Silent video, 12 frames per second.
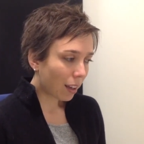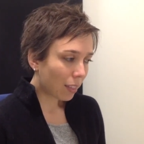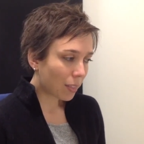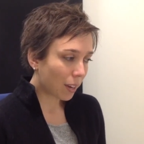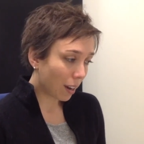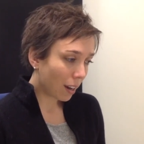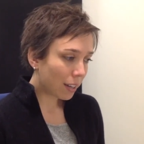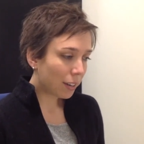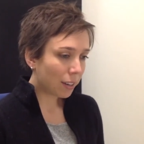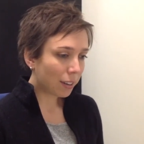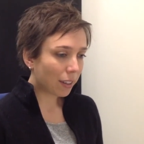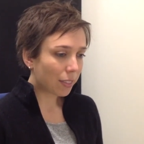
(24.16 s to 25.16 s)
the
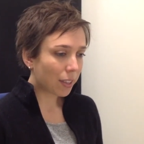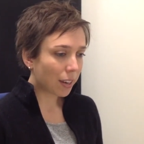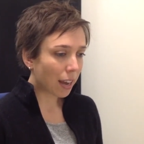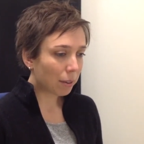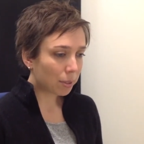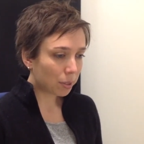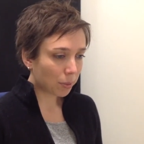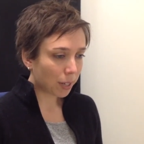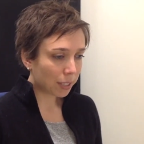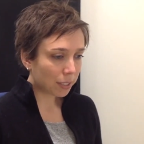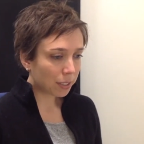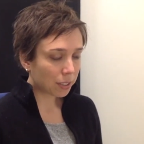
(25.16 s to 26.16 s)
God that I was
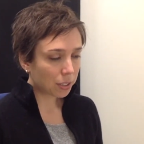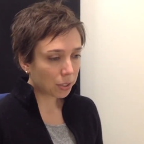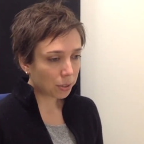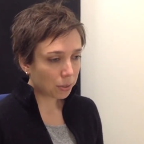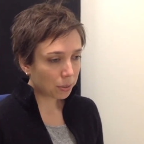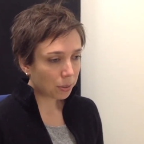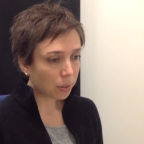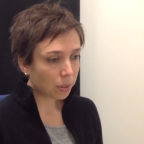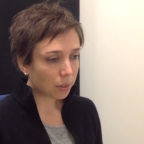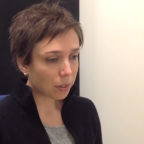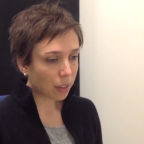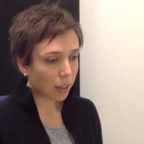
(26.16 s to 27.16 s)
raised to
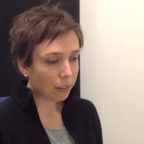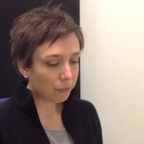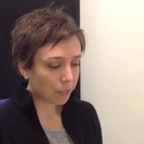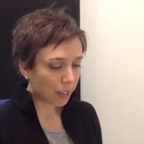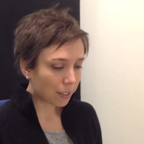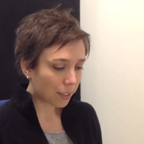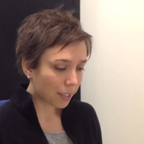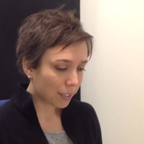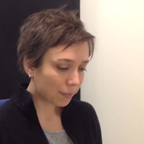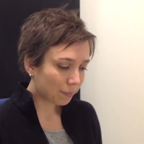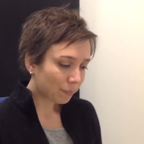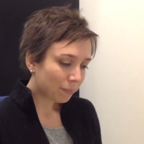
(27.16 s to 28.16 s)
have faith in.